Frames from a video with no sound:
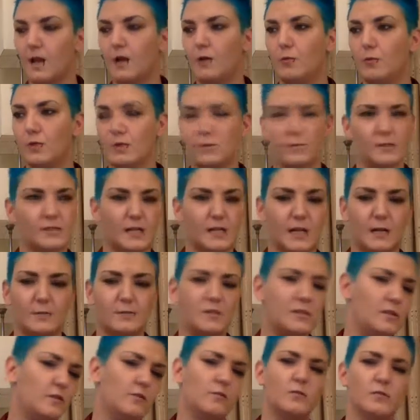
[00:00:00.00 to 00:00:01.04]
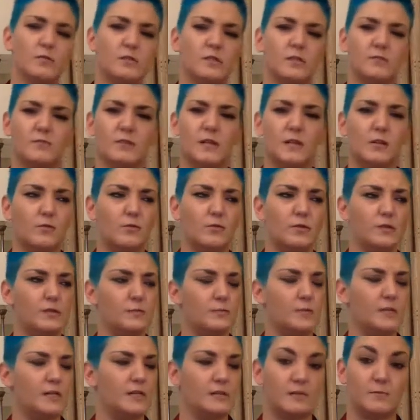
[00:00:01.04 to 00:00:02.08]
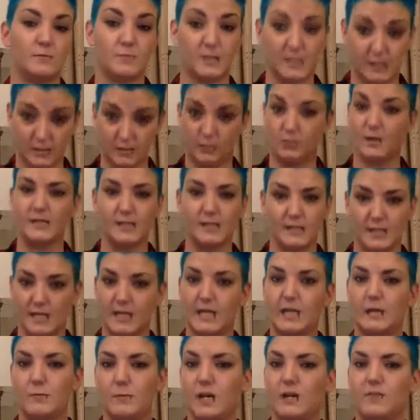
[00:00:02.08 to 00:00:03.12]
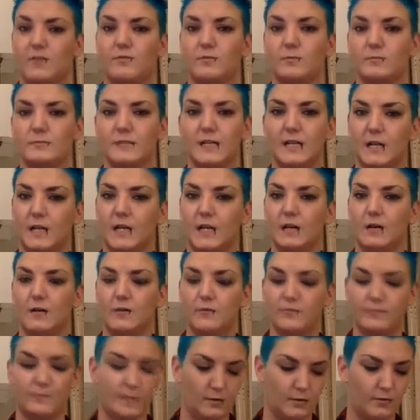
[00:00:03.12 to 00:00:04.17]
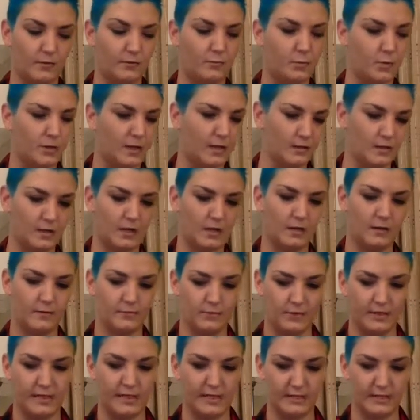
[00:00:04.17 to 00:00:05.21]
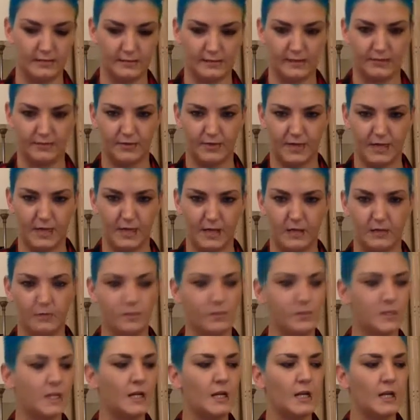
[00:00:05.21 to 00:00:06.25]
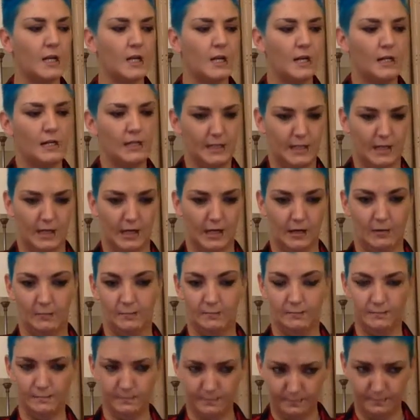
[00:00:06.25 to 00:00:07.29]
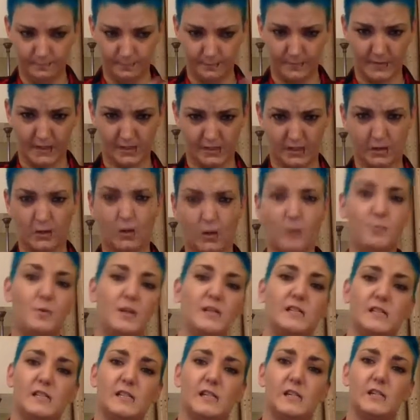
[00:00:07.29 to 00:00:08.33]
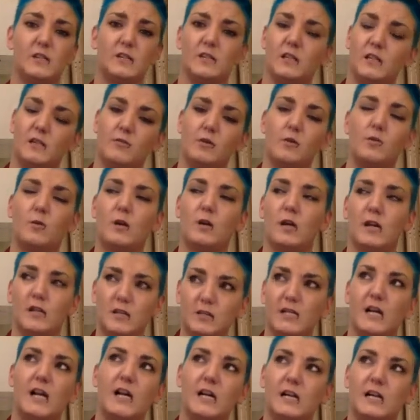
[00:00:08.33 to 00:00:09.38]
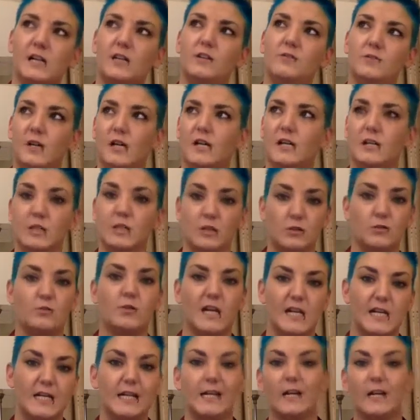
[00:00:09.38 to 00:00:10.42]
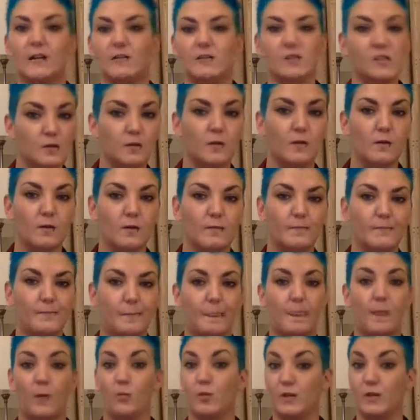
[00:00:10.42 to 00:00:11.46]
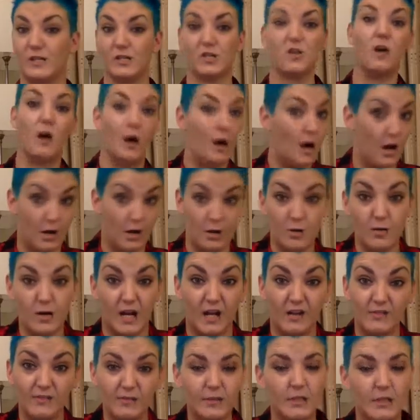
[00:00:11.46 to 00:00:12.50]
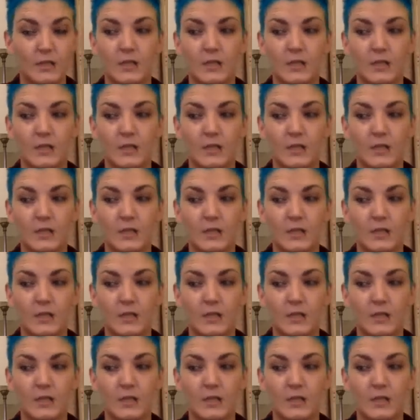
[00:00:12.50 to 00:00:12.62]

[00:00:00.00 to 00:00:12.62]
which was absolutely gorgeous, really gorgeous place. I'm still waiting to hear back from that now. I've put out a cover and letter and everything else, because a lot of places actually require you to have a UK guarantor, which I don't have.